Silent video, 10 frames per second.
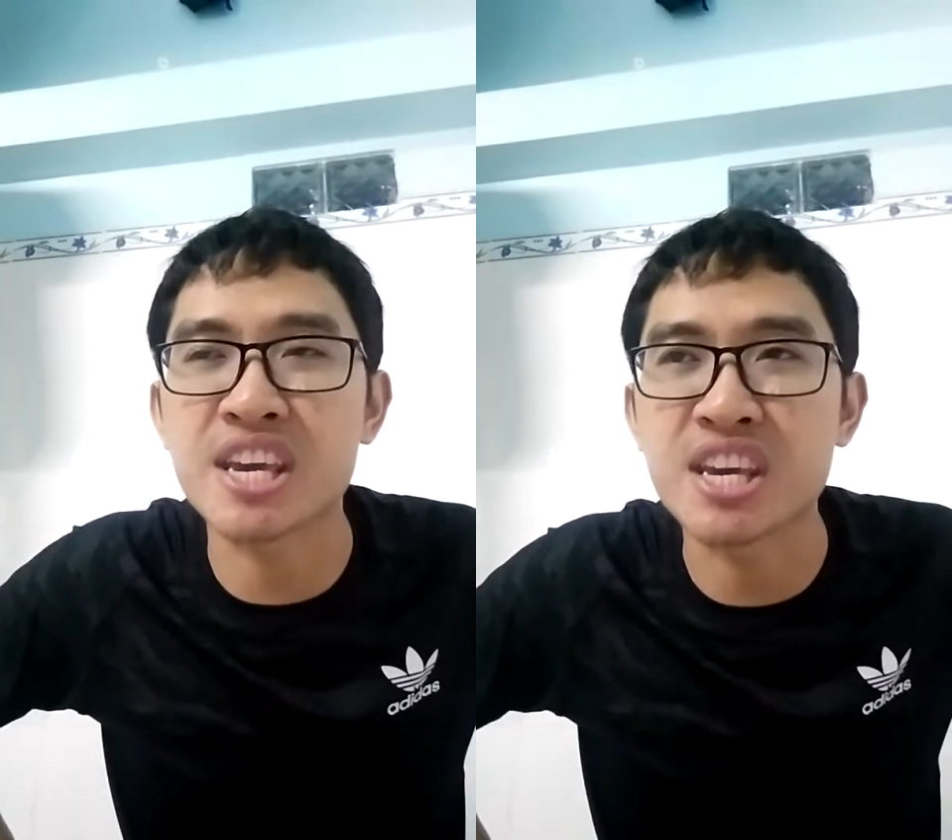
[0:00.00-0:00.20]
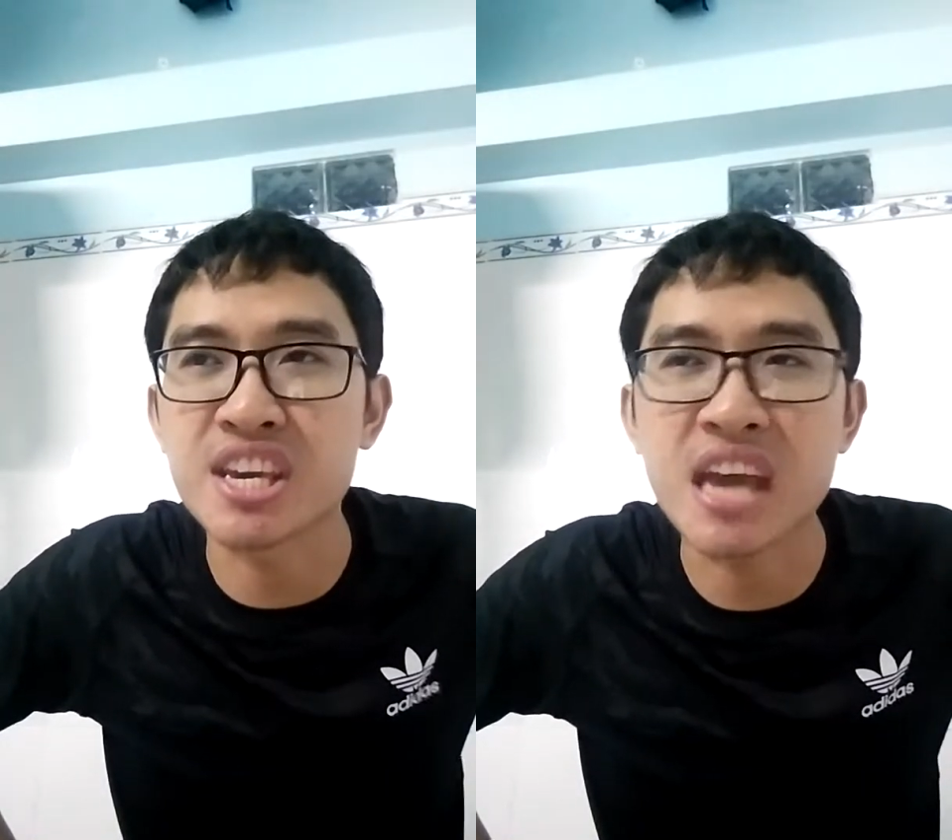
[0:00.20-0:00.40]

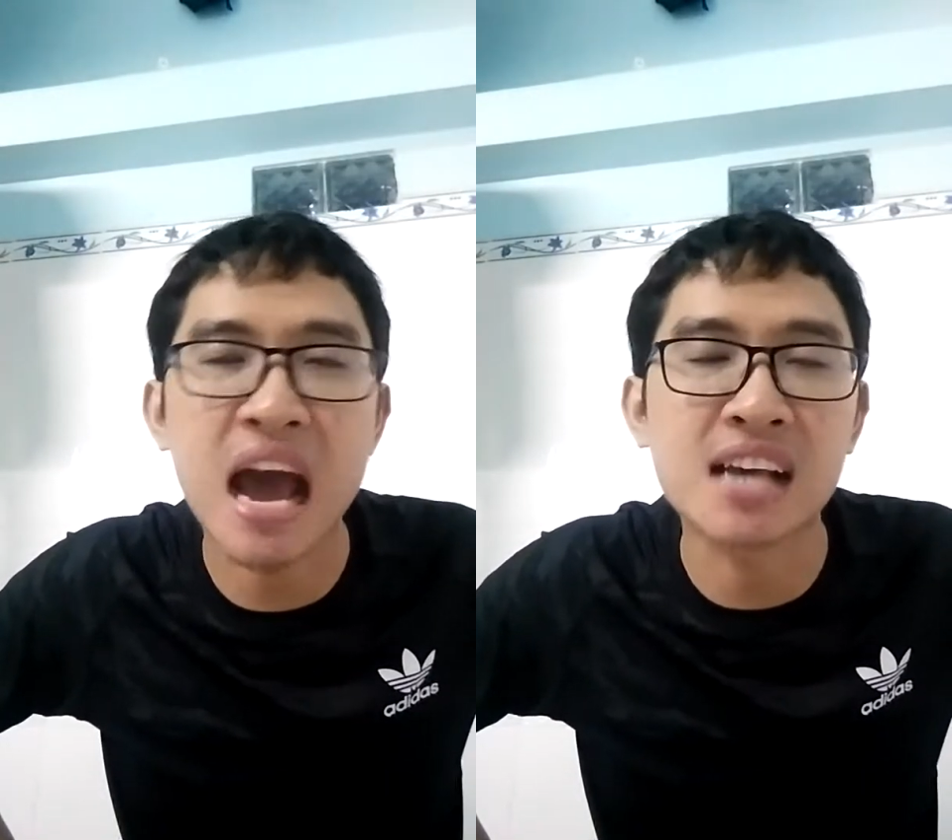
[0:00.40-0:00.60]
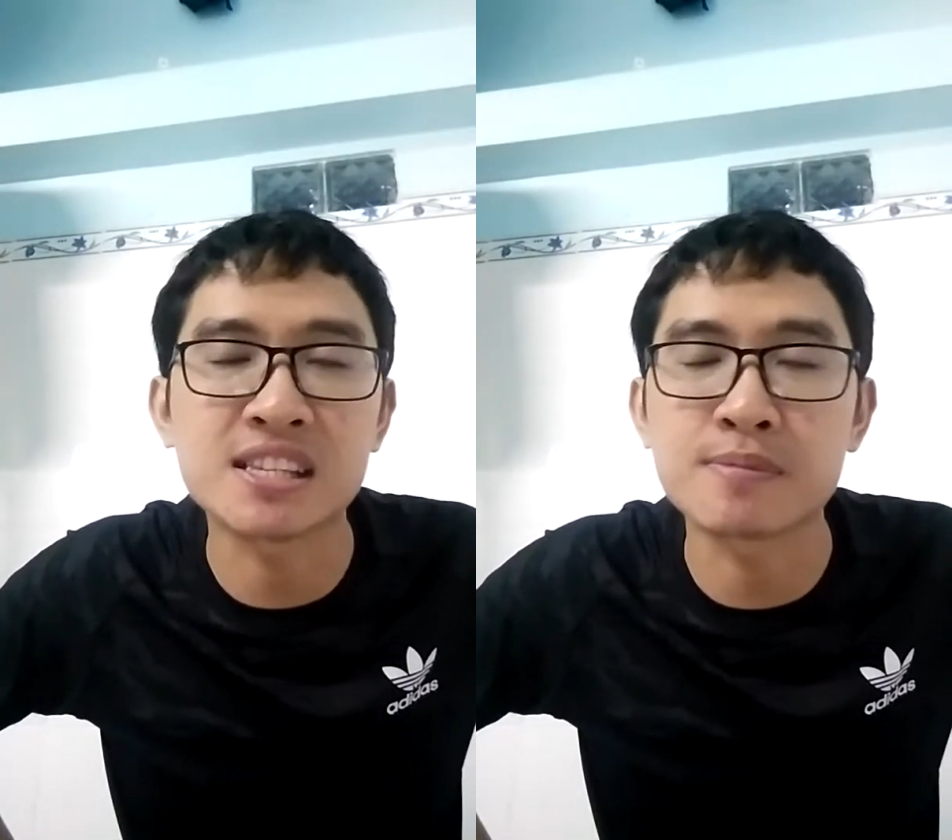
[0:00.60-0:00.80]
he
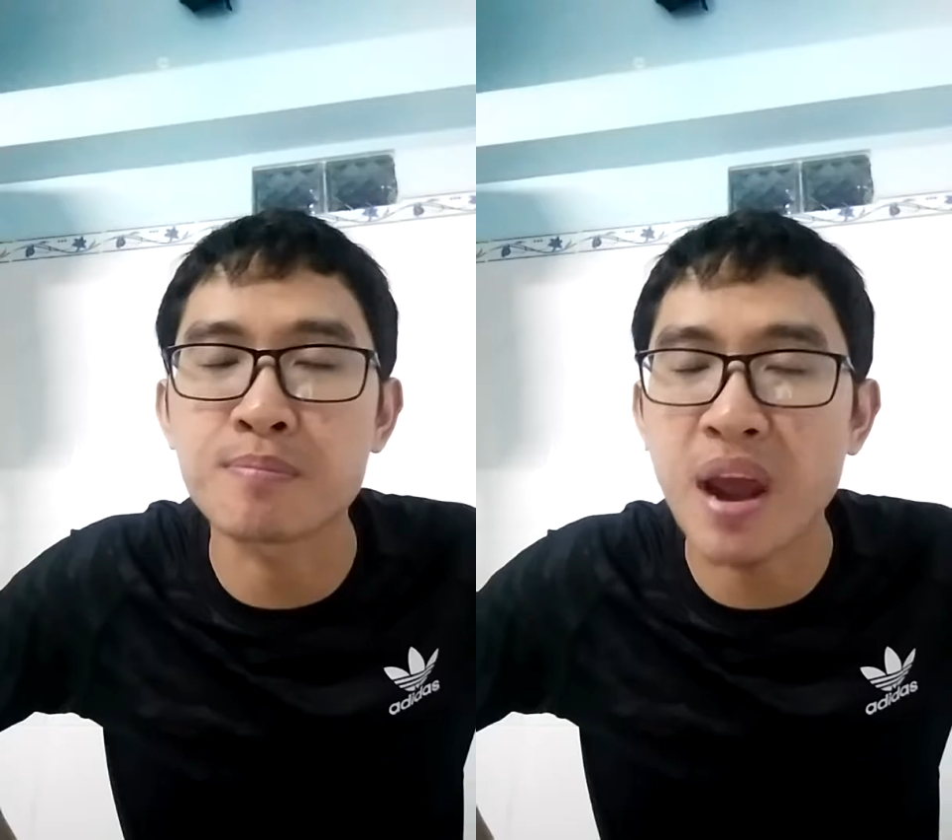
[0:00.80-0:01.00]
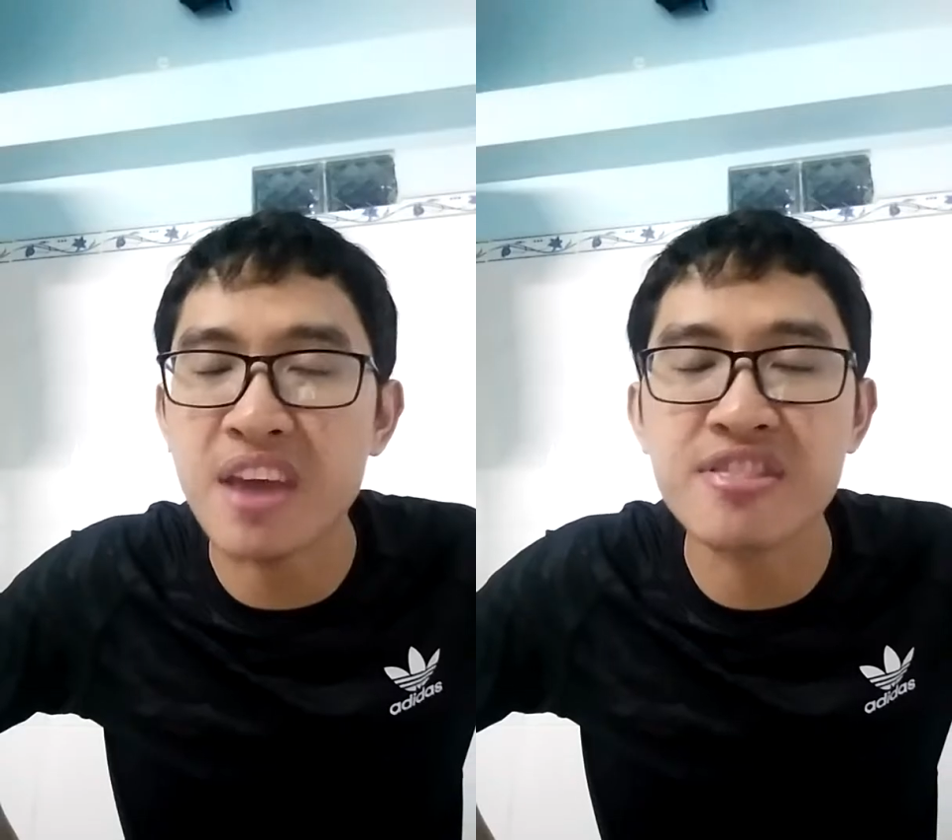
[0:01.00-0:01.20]

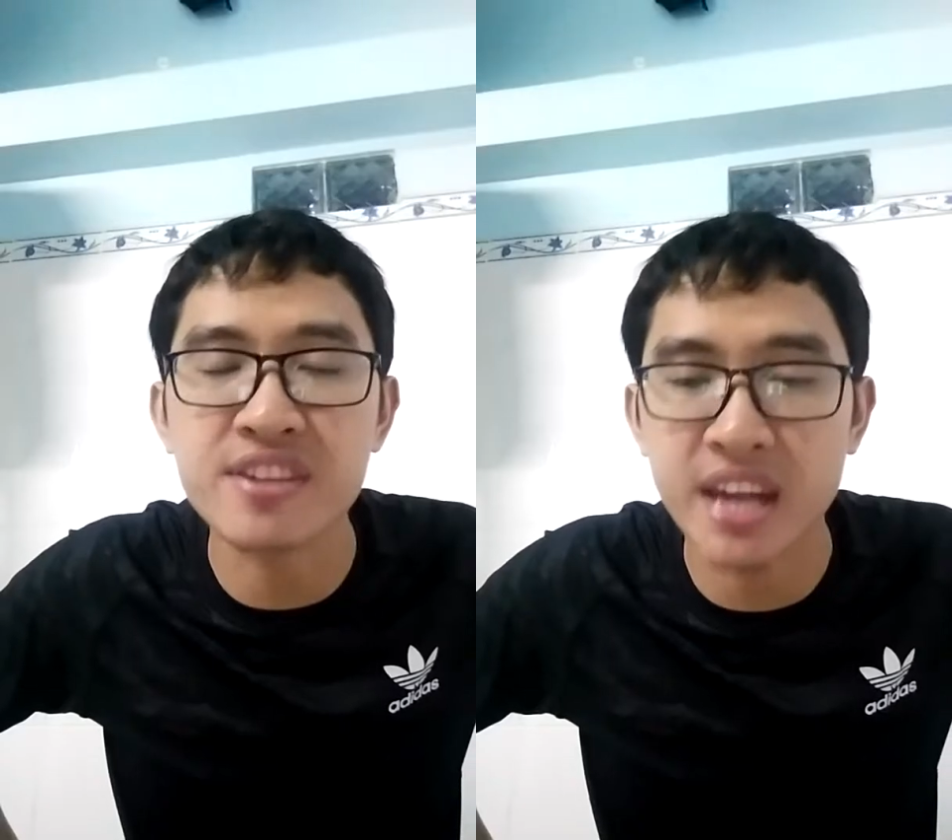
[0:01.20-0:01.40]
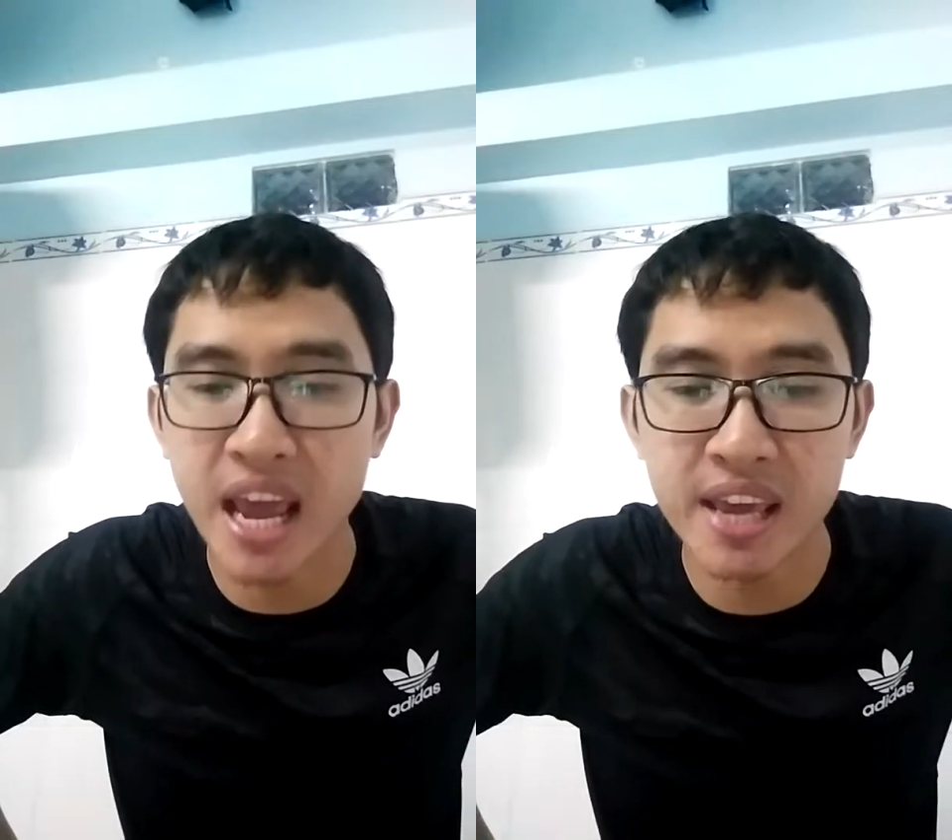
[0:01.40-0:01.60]
hasn't
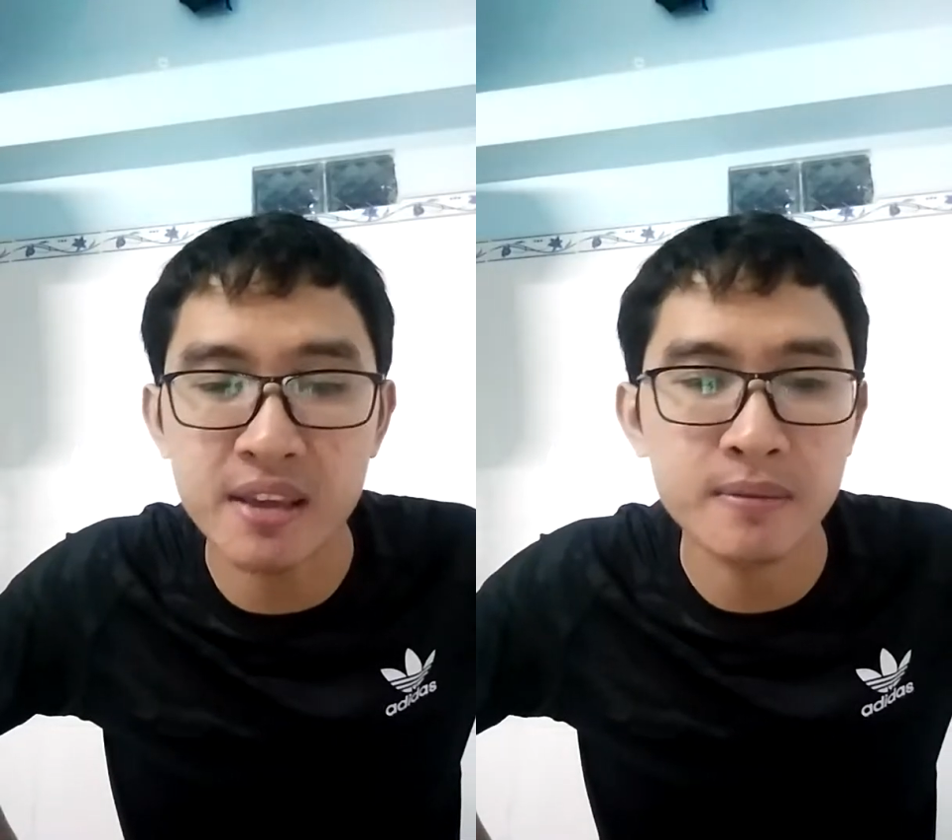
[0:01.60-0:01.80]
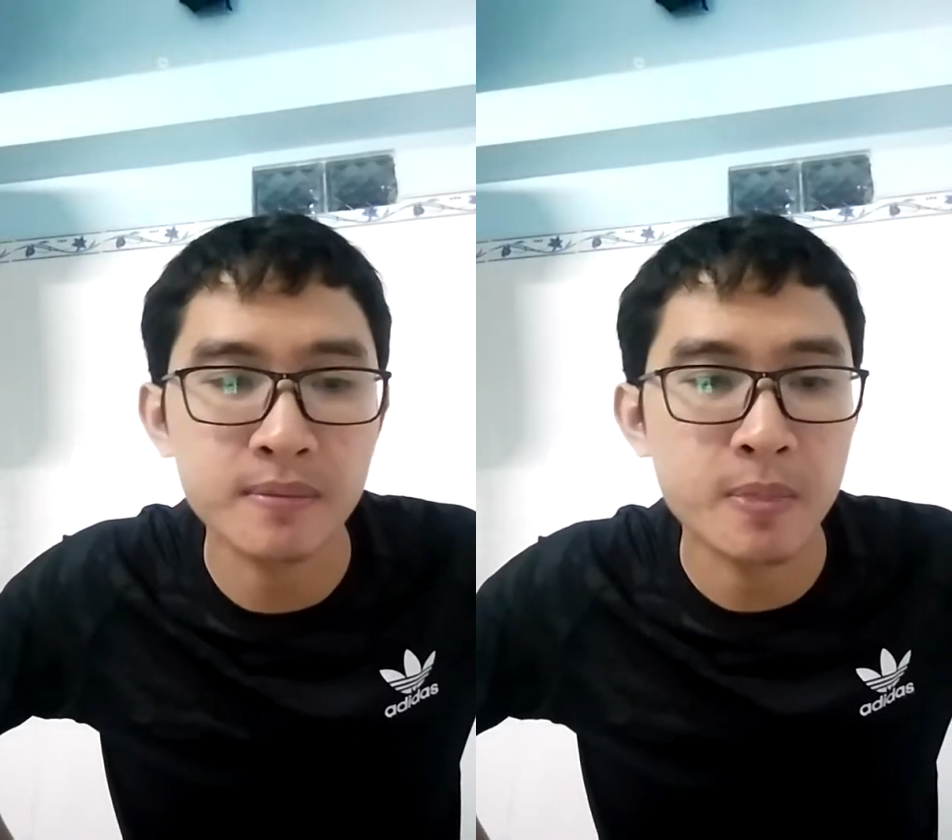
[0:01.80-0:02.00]
bathing
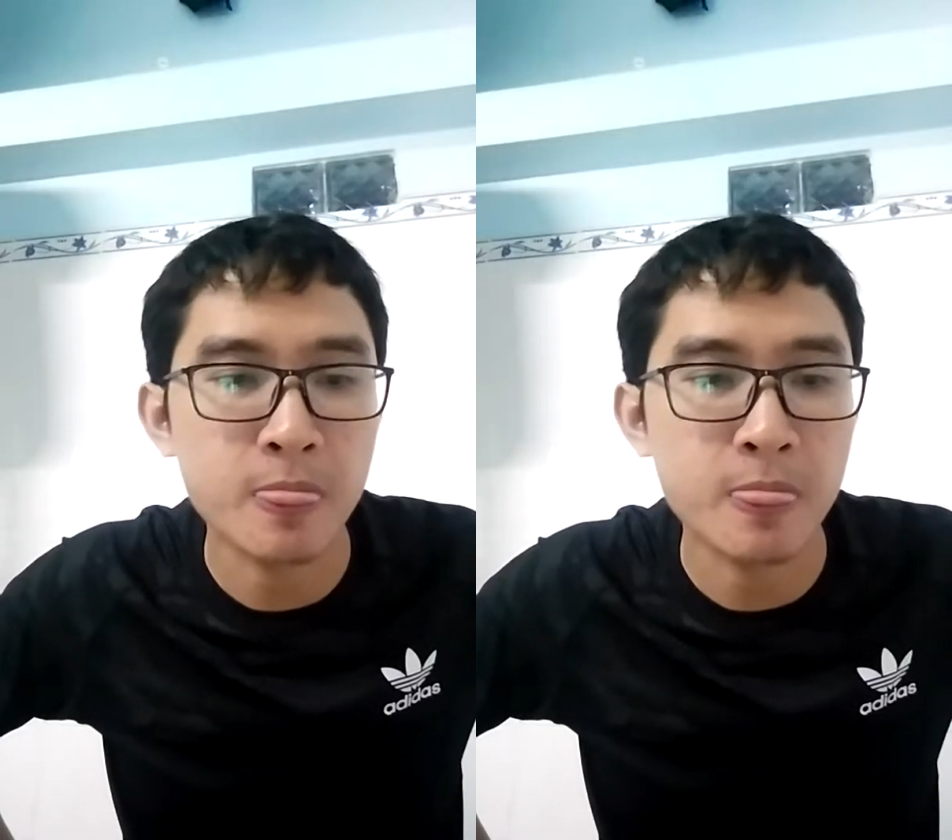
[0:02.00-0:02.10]
day.